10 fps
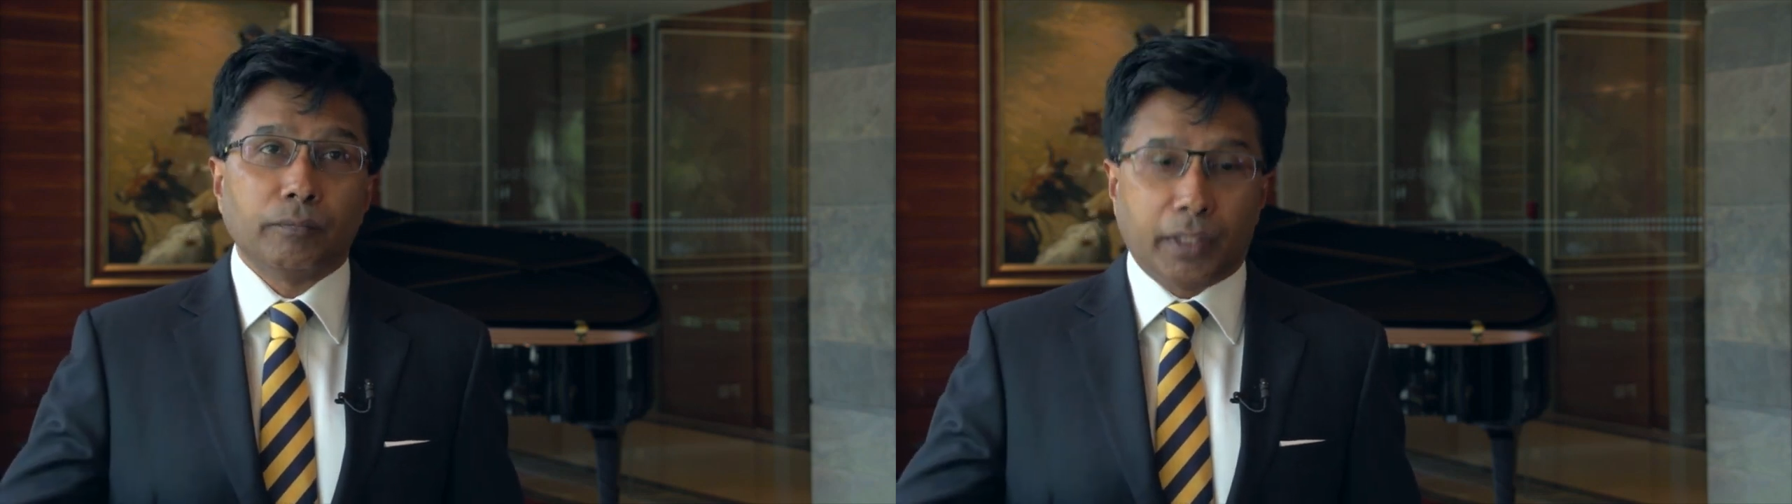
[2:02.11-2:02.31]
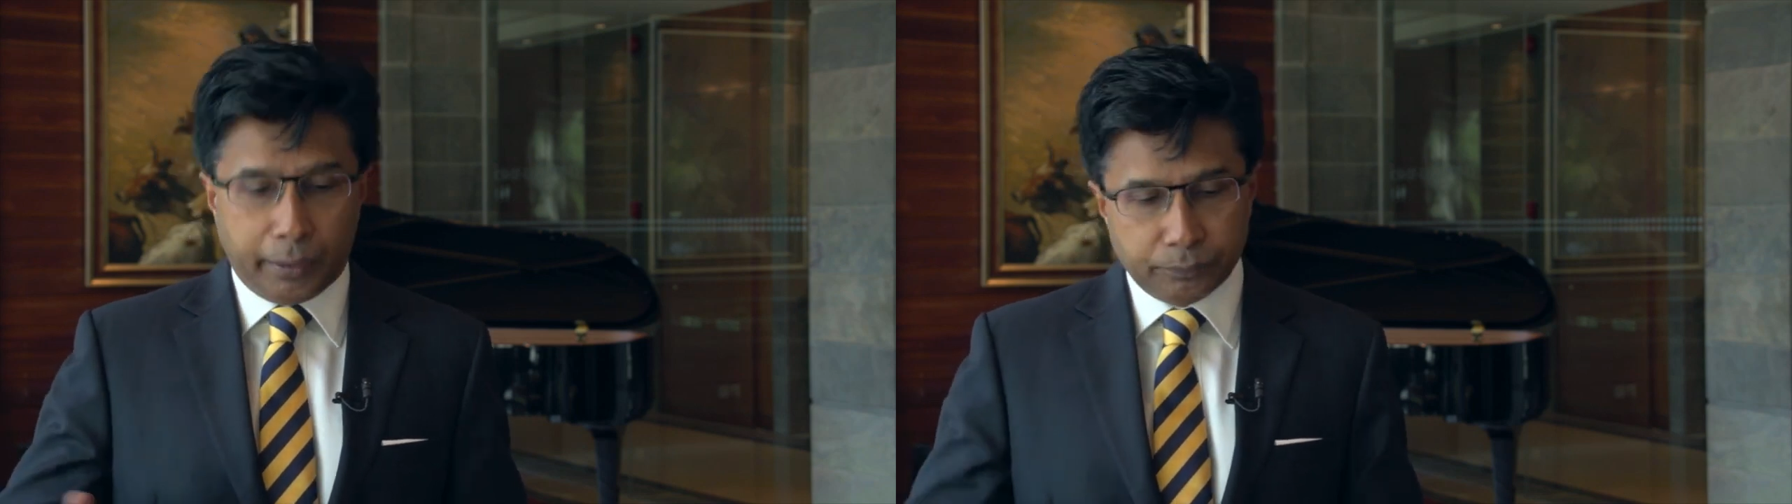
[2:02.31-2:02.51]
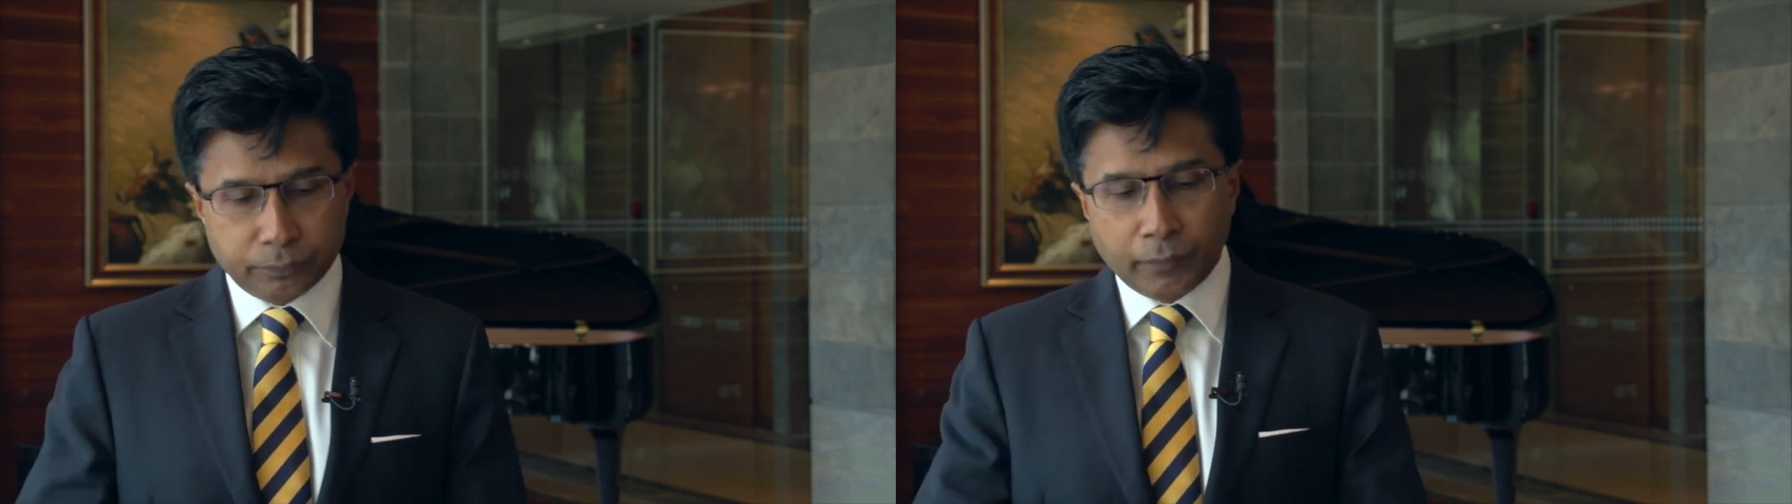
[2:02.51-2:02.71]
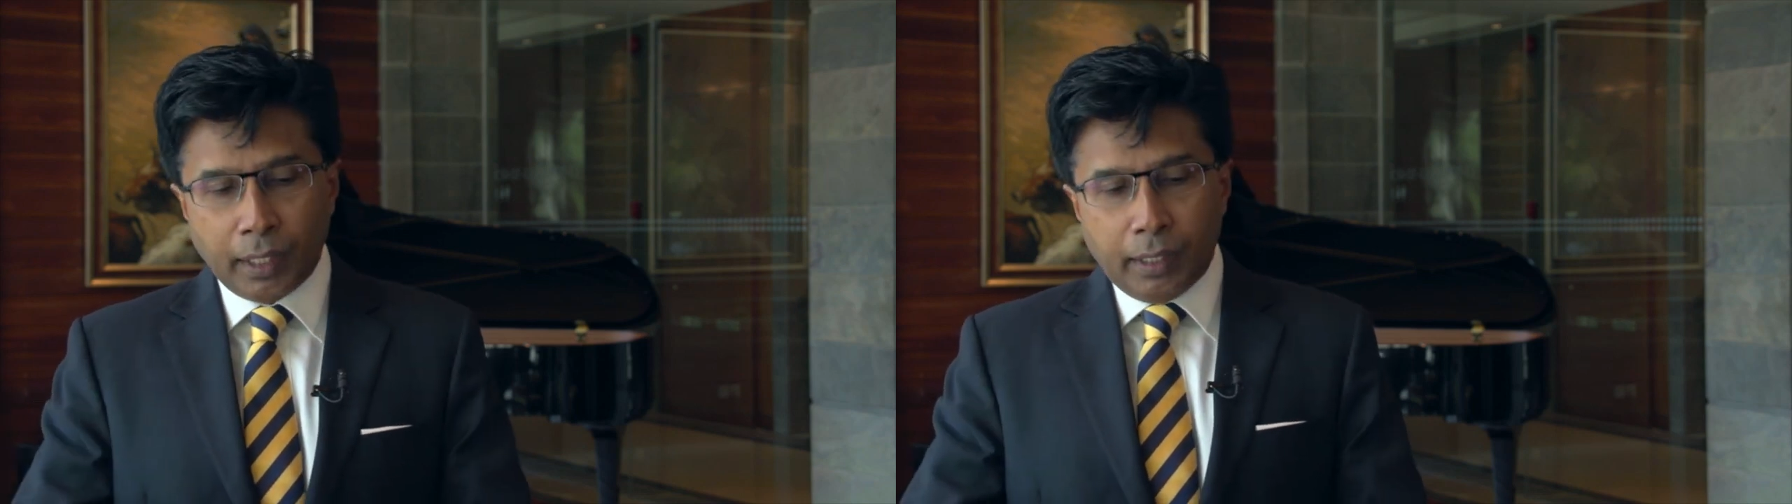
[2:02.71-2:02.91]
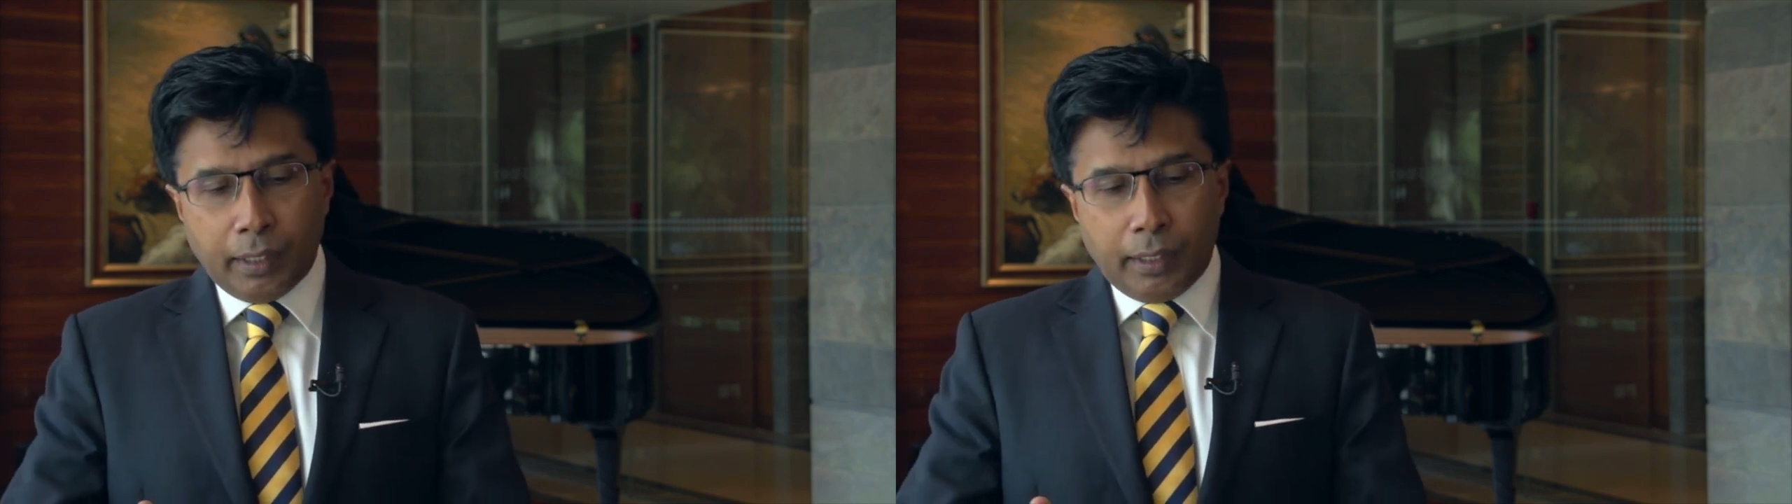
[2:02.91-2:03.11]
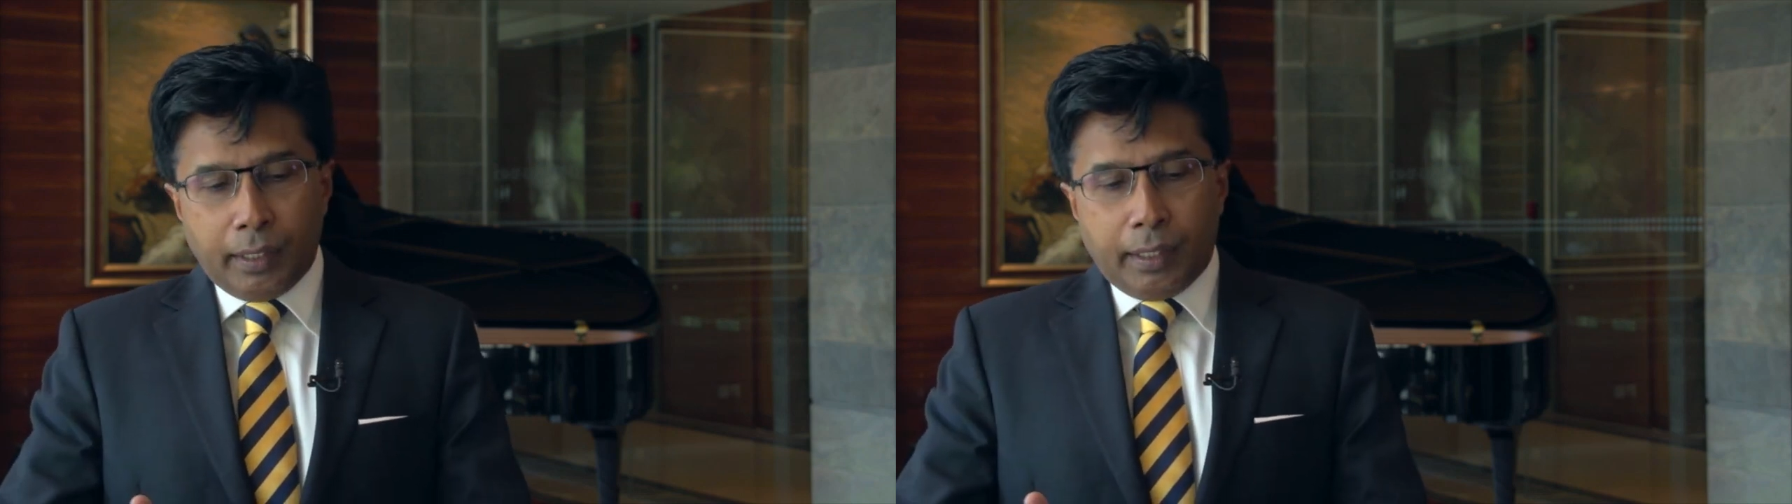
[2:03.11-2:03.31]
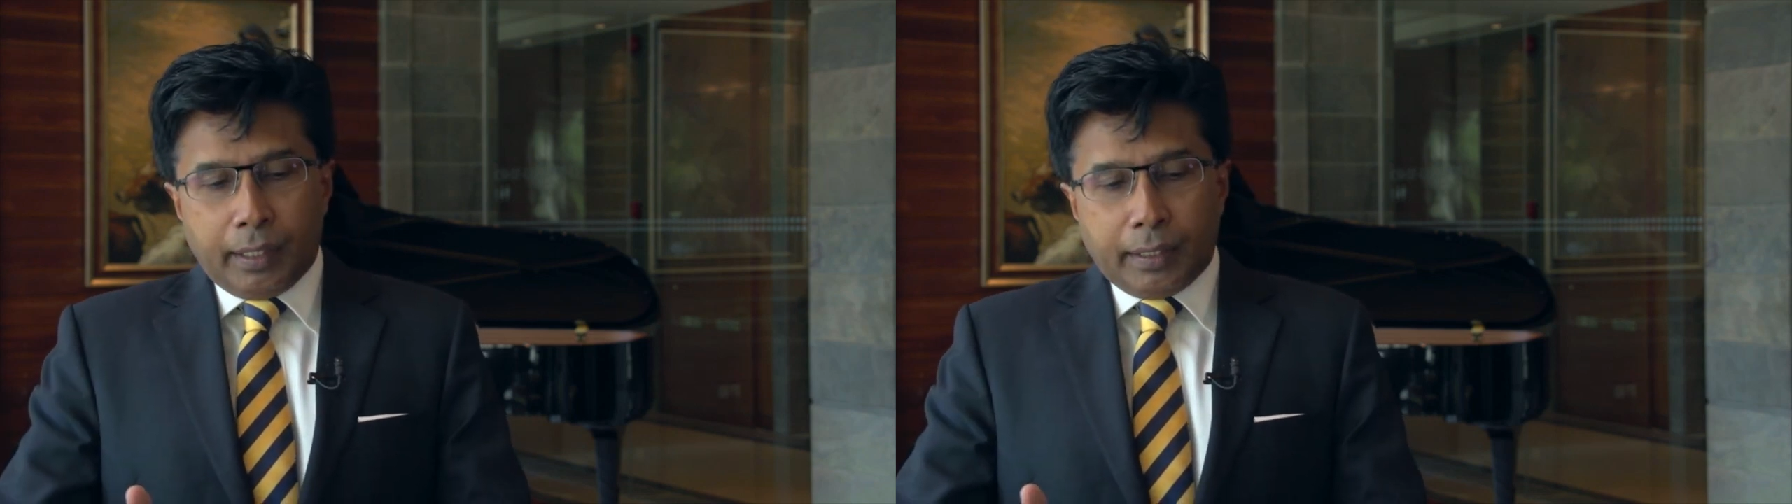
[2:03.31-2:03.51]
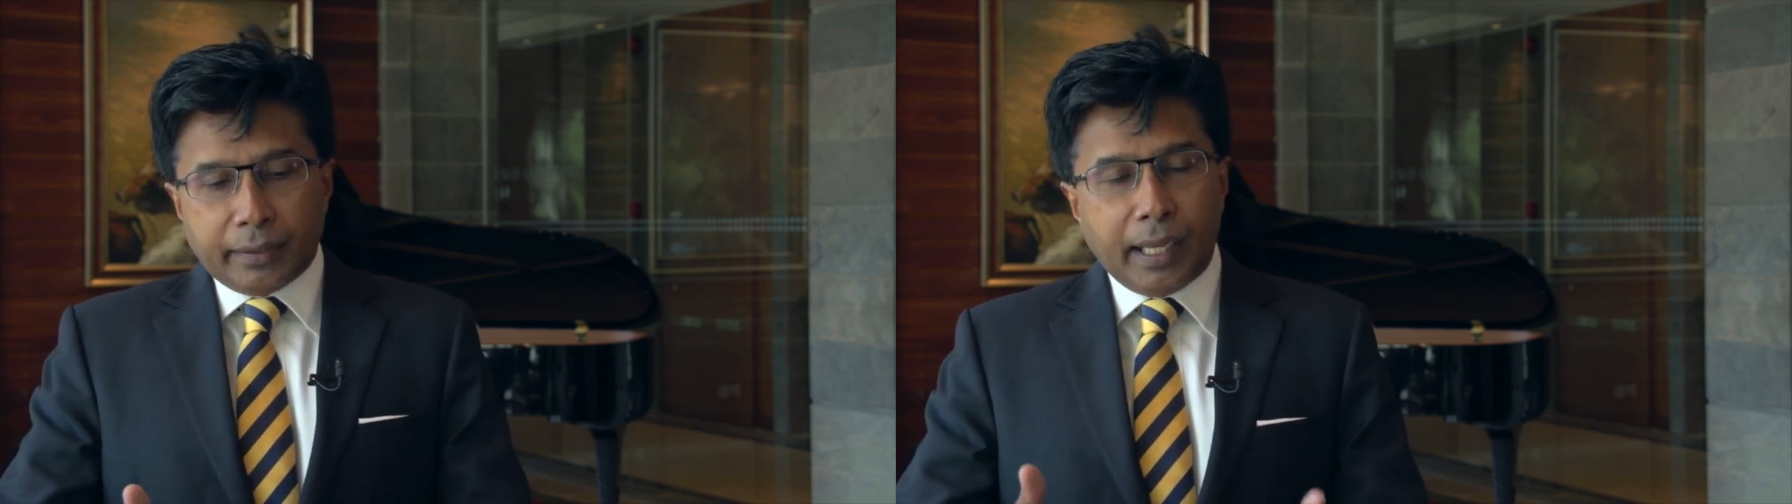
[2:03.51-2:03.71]

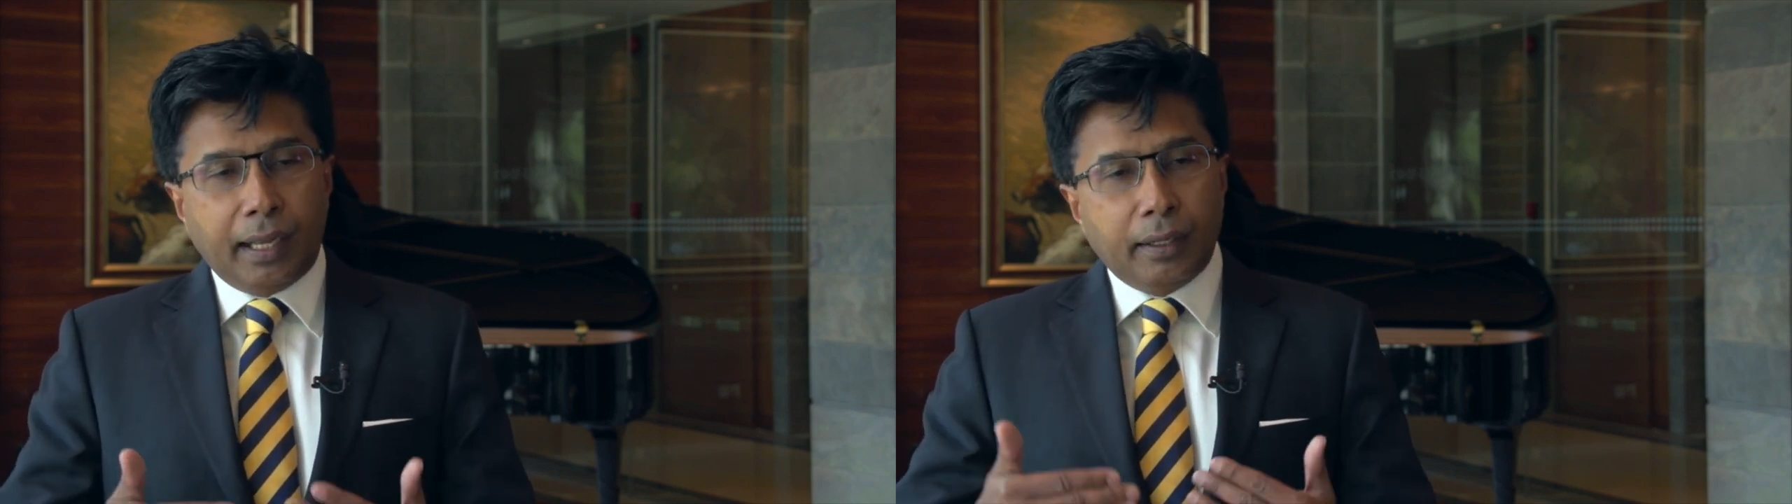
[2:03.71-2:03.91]
Okay.